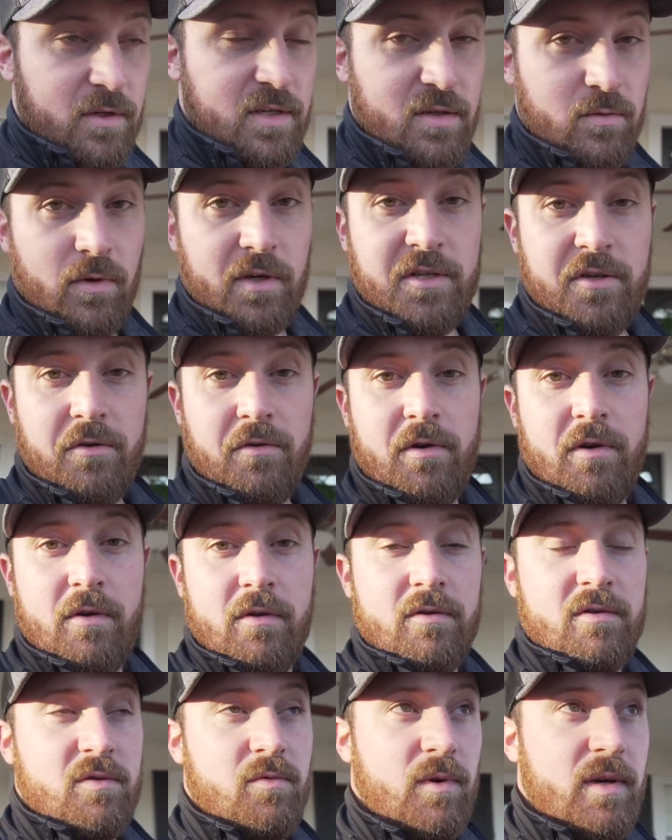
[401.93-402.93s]
is what you would
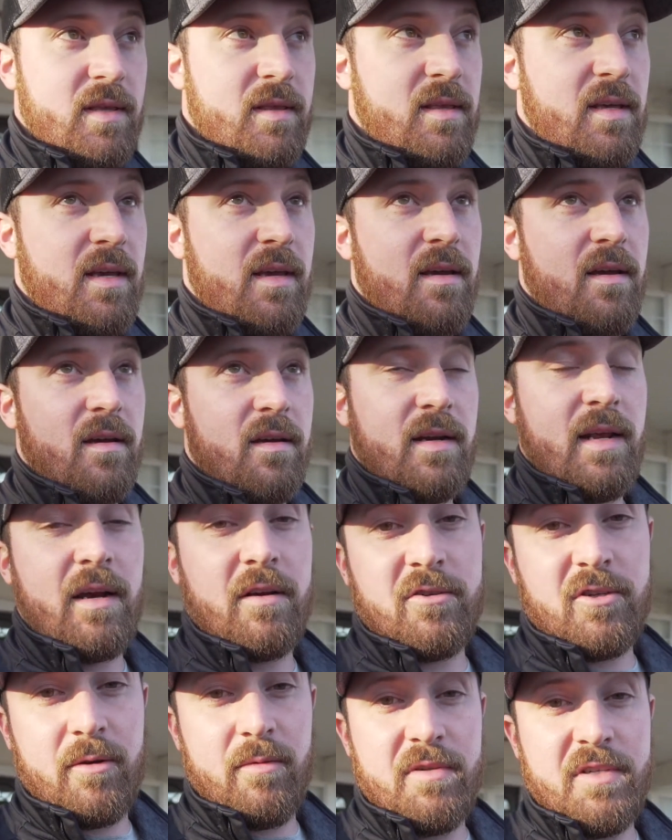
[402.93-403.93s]
use with the
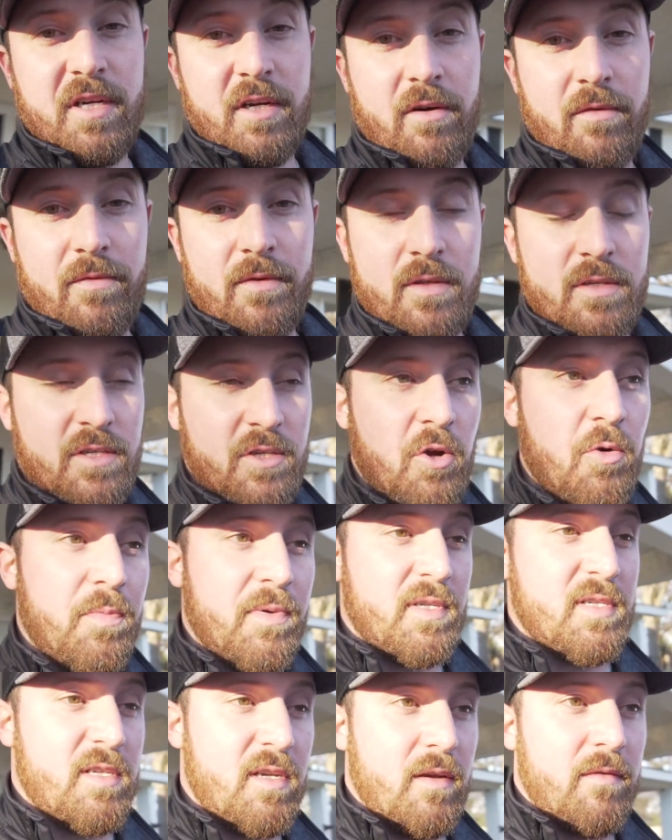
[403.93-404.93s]
downstream injector for the soap
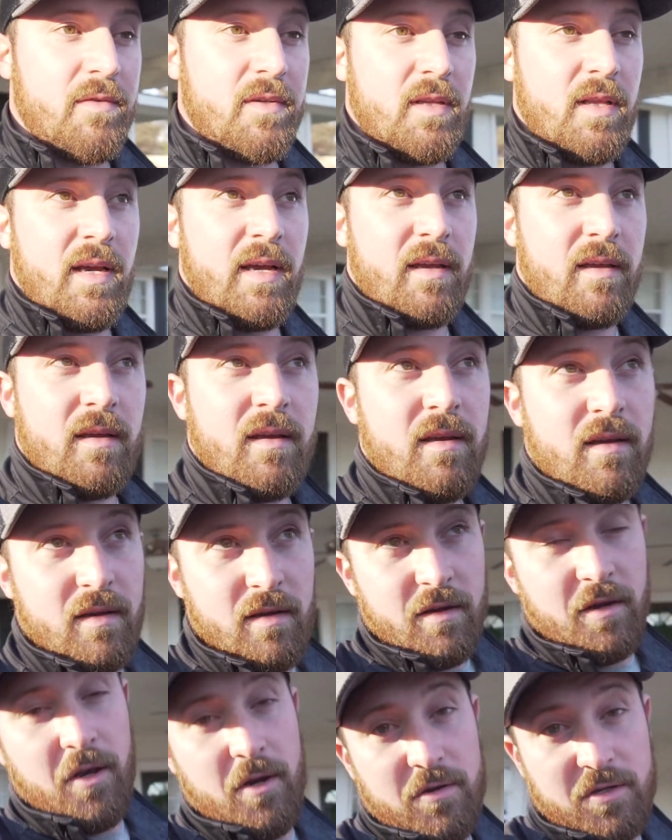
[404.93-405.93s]
and stuff to, like,
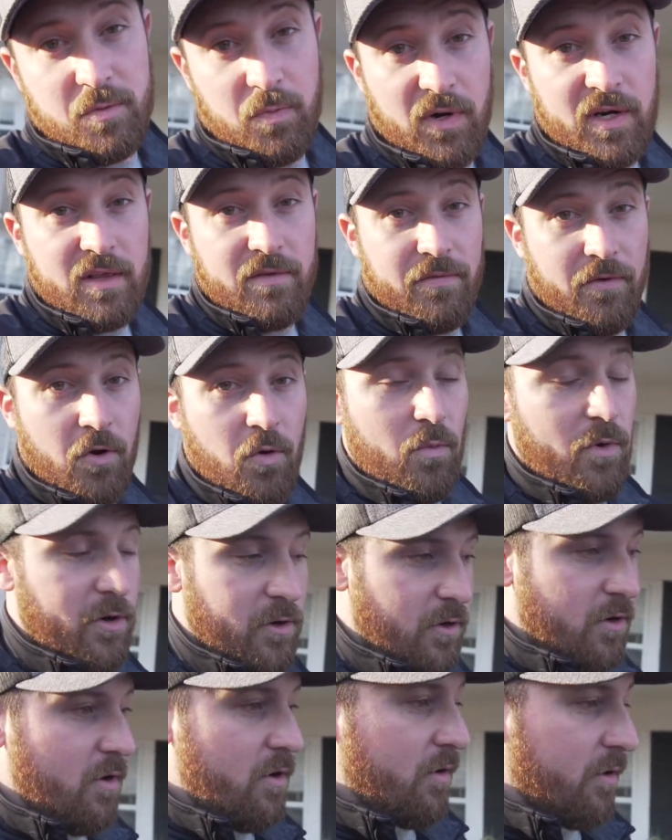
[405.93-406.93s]
you know, spray the foam on
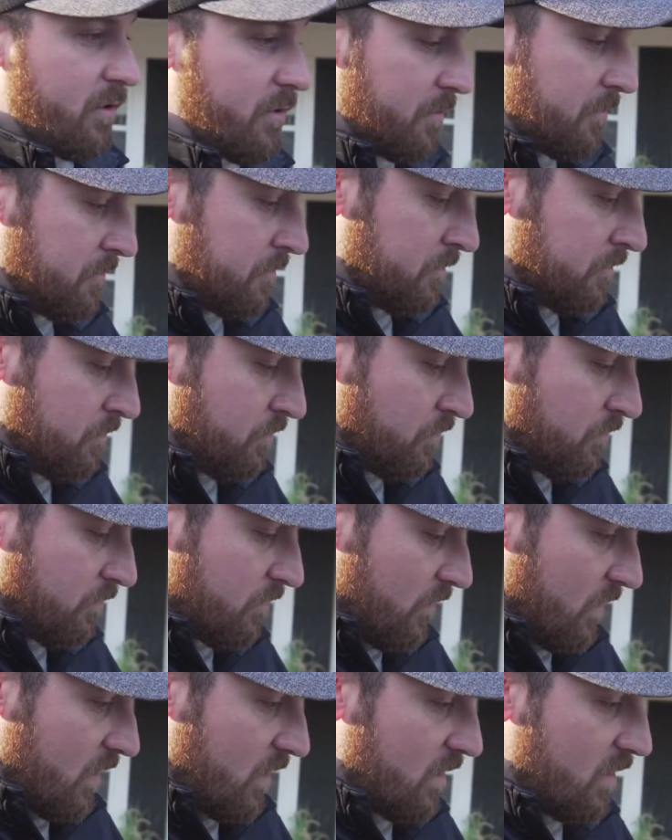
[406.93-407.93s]
your car.
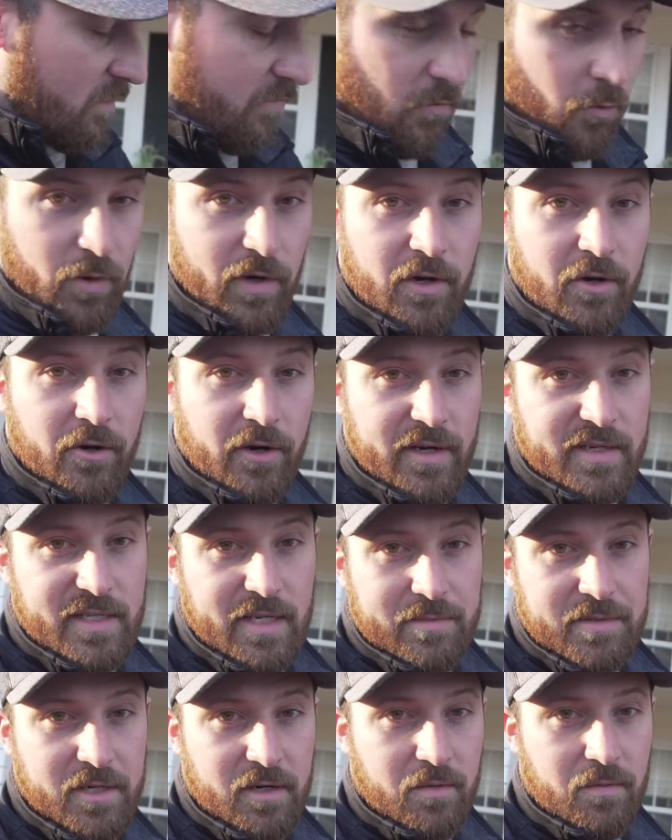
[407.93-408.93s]
The 40-degree
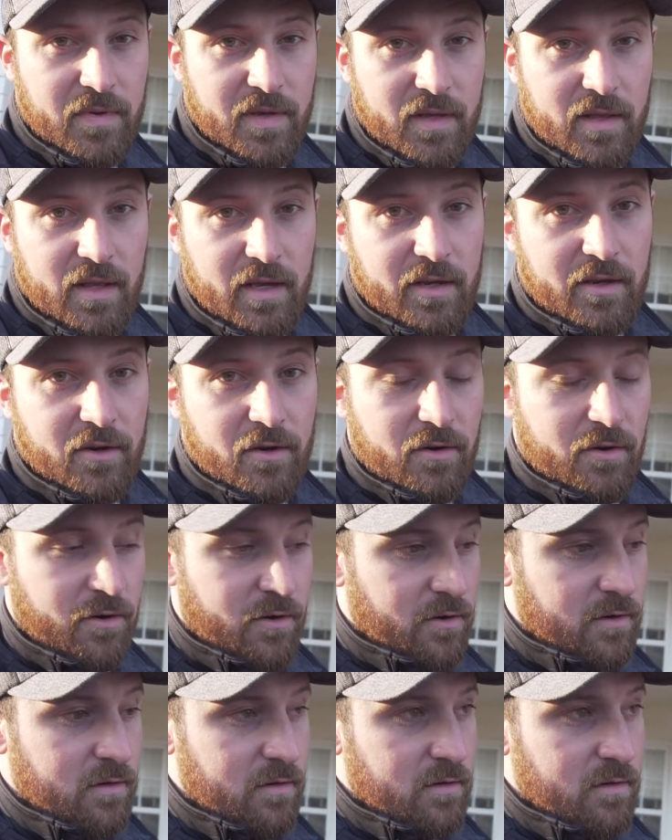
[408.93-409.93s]
tip's going to be like
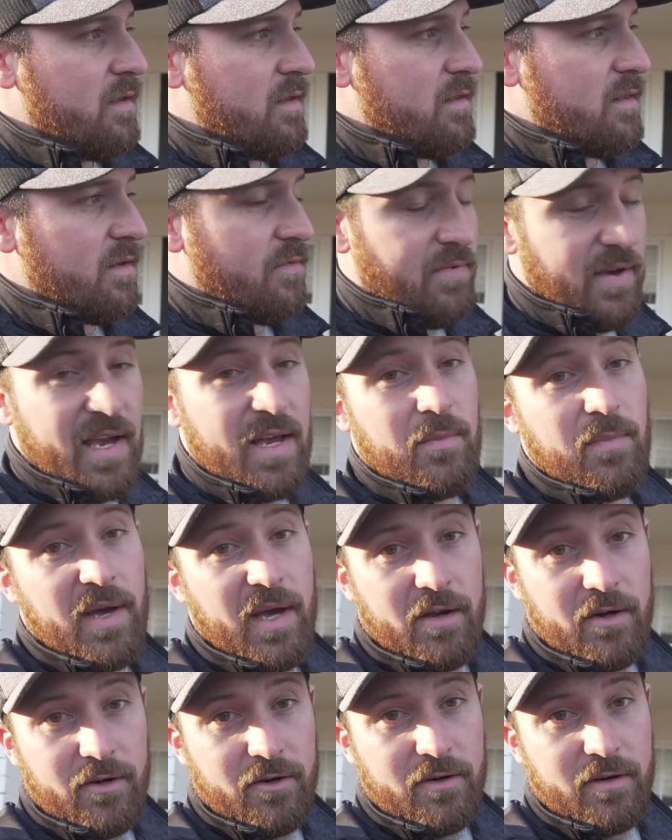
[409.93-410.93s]
the fan
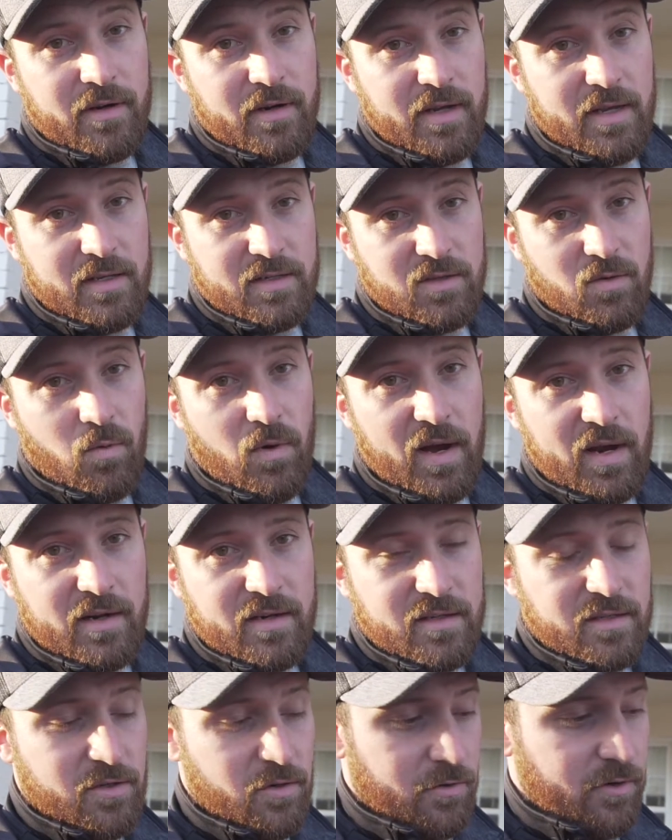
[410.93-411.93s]
pattern is the
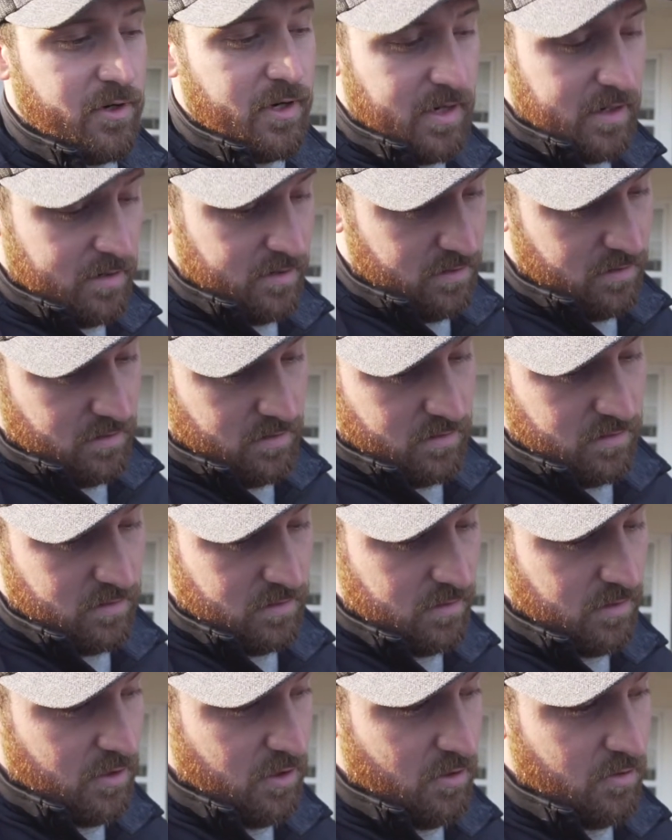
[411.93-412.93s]
widest, so you're getting,
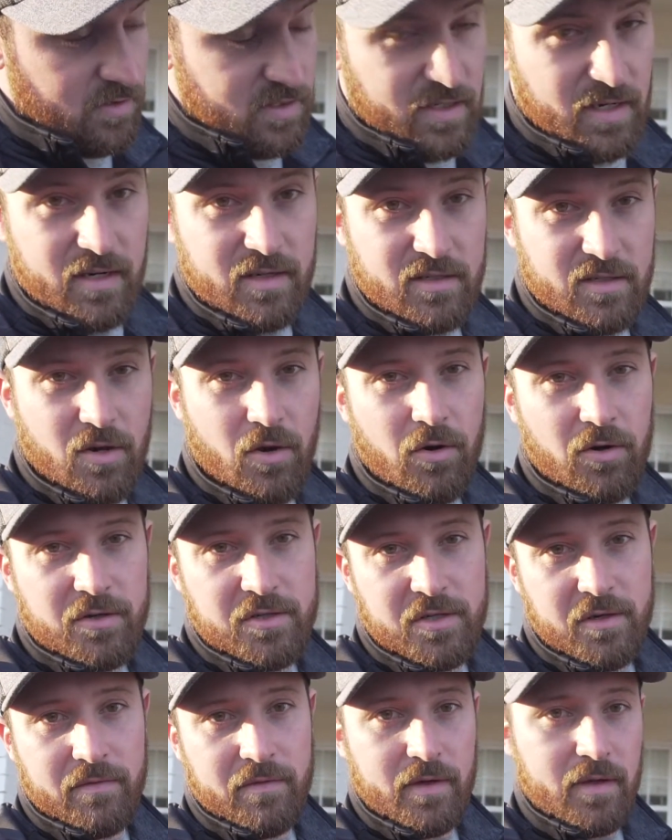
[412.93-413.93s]
you know, it's not as
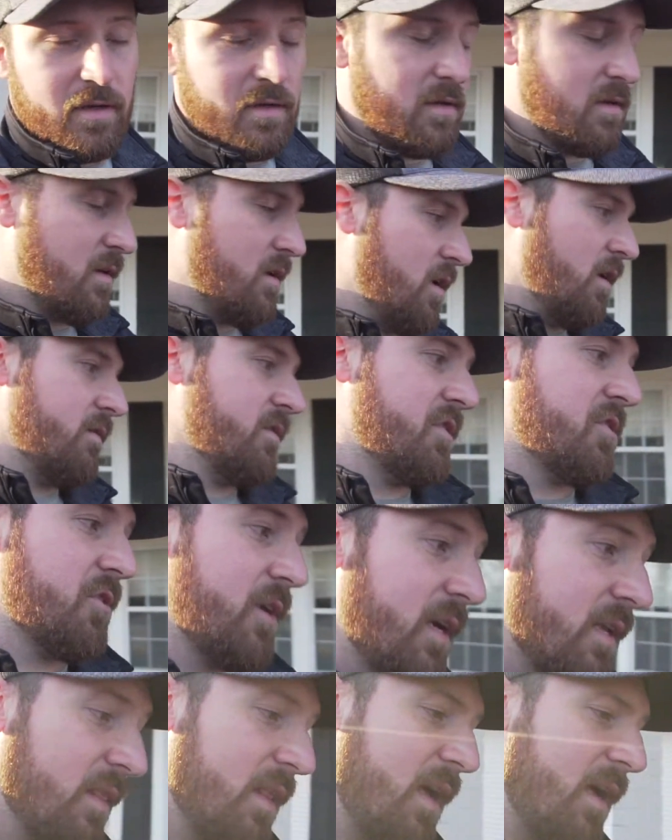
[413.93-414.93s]
harsh of a
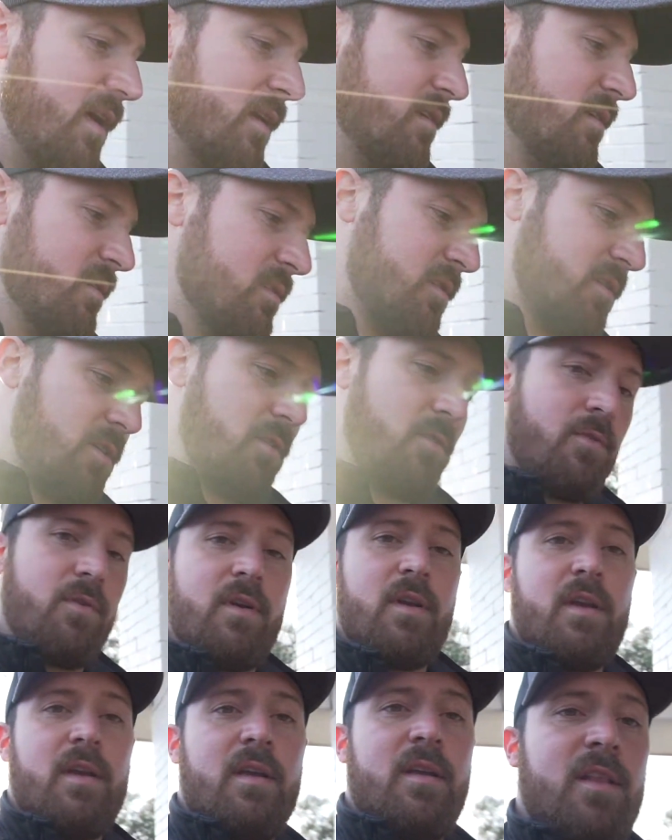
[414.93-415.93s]
straight line. So
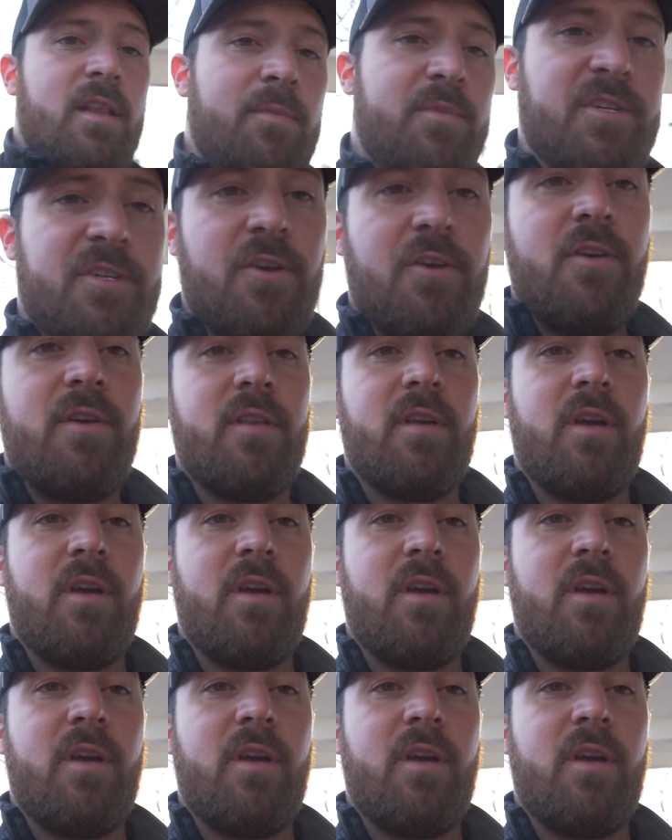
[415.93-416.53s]
let me show you on the